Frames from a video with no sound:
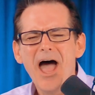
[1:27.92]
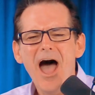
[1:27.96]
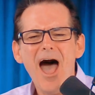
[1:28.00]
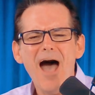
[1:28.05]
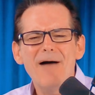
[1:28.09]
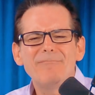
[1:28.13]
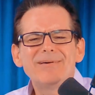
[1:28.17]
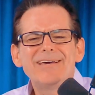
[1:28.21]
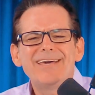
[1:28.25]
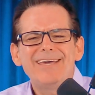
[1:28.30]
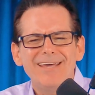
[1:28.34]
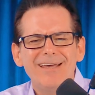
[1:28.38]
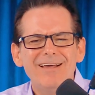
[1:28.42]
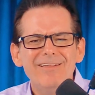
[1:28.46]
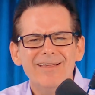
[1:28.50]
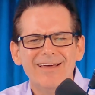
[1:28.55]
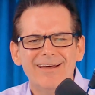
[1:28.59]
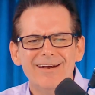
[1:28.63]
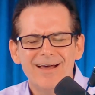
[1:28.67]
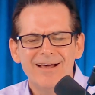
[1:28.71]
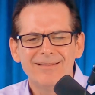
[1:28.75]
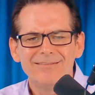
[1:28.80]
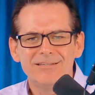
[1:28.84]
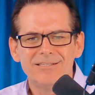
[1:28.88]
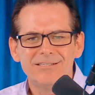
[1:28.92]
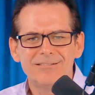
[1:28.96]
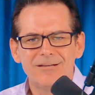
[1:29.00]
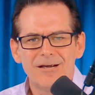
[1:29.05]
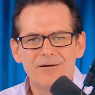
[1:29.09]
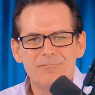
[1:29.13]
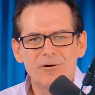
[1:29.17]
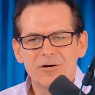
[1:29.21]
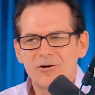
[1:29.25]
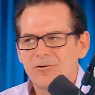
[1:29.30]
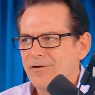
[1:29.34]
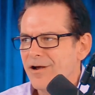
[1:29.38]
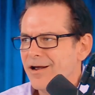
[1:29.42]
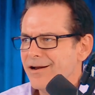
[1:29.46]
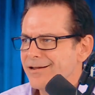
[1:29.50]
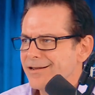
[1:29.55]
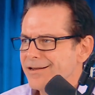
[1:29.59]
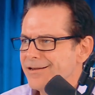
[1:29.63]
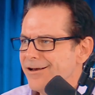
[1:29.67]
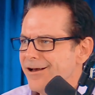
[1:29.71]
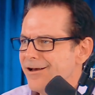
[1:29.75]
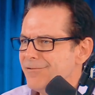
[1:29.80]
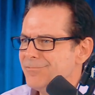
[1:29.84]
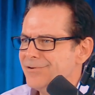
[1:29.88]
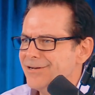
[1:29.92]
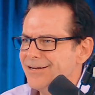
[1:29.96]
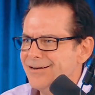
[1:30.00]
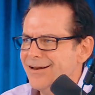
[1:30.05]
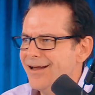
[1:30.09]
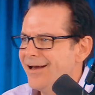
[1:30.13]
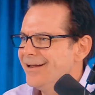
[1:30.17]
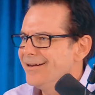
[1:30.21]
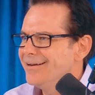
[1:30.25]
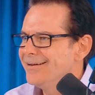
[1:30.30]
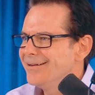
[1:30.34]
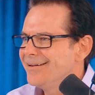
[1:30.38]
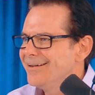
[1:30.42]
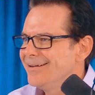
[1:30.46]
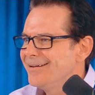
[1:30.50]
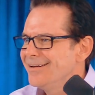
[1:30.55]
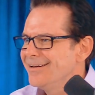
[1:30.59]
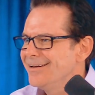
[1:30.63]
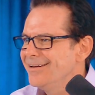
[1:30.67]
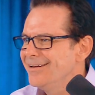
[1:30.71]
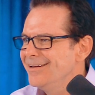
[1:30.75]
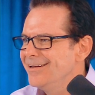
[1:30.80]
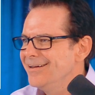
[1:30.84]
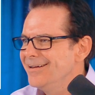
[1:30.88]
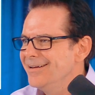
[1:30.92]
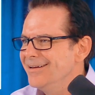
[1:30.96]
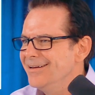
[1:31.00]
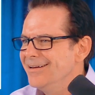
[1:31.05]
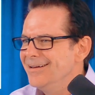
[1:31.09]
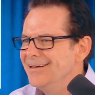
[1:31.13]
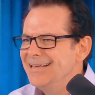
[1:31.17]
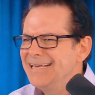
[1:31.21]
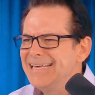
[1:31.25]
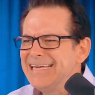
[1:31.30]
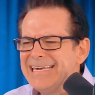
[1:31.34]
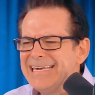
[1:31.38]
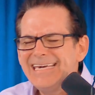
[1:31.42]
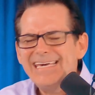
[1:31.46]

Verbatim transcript: I'm killing at this Democratic comedy night.